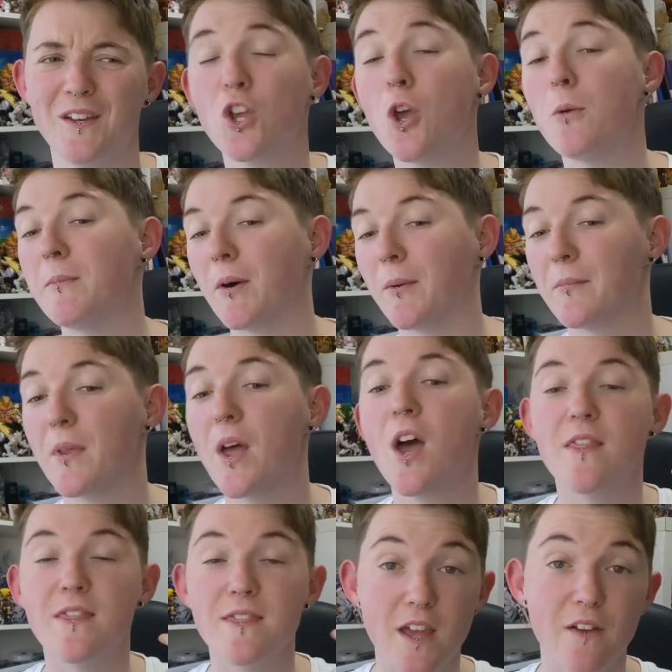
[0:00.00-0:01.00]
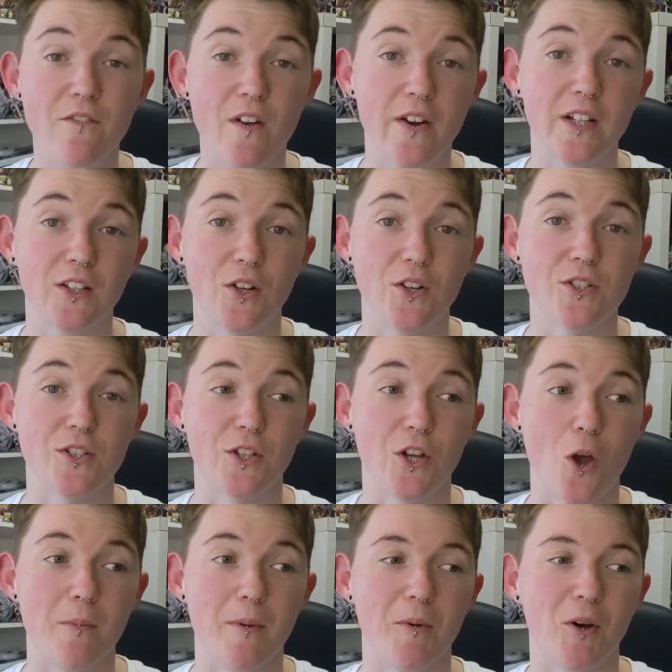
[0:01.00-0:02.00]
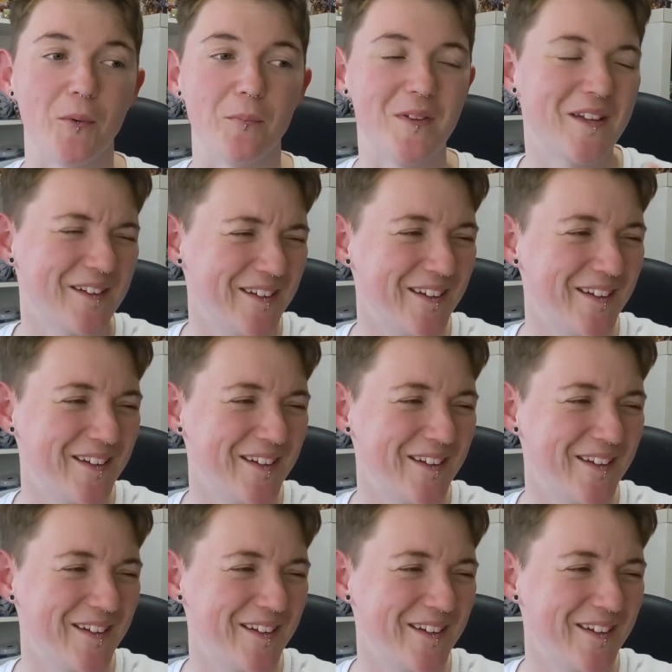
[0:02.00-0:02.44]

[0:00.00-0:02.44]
Kyubimon. They're very close to Kirbymon.